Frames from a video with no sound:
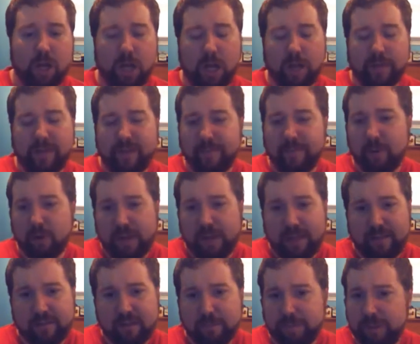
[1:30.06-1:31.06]
This book
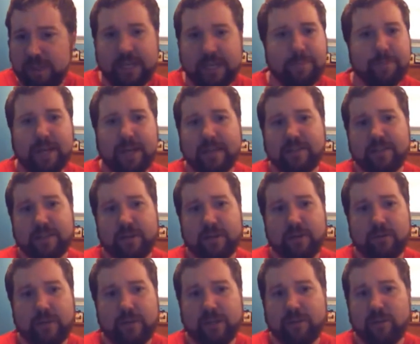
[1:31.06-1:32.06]
has completely
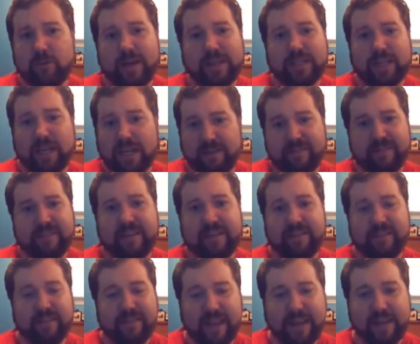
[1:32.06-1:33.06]
plateaued into a
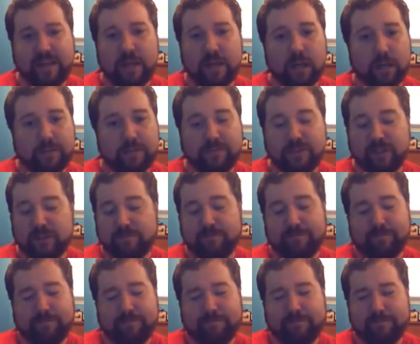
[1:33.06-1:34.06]
constant state of just
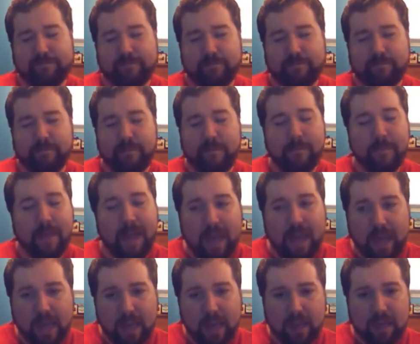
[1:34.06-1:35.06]

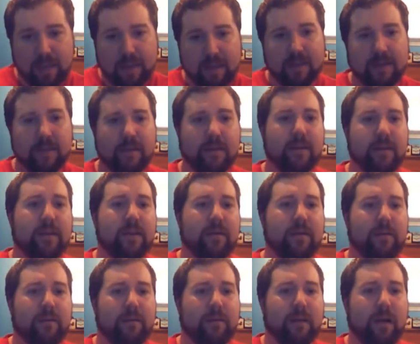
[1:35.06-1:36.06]
meh.
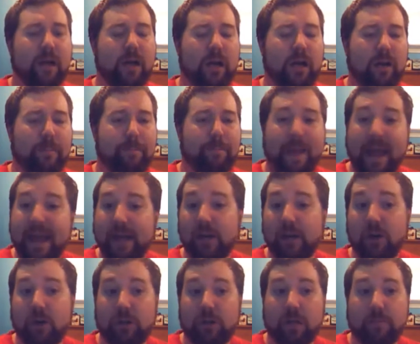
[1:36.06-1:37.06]

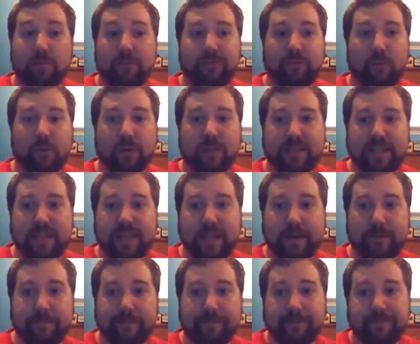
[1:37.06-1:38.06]
Batgirl number
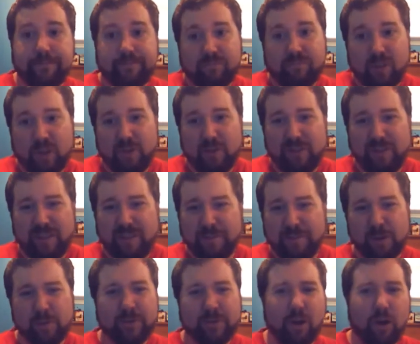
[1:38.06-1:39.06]
14. This
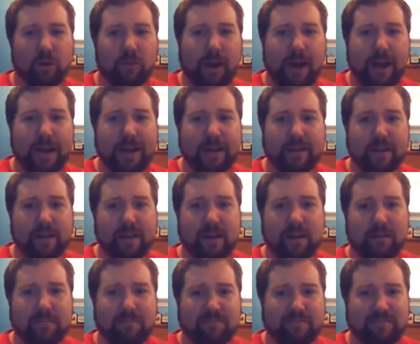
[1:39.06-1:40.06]
book was alright,
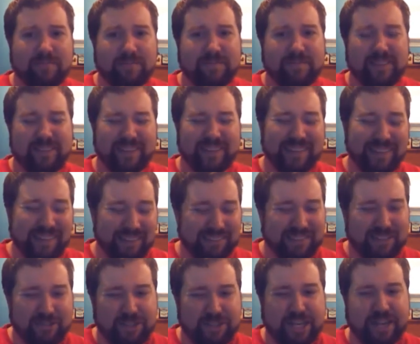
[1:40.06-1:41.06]
just a little
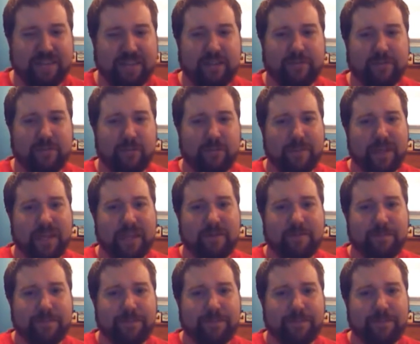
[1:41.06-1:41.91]
too cheesy for me.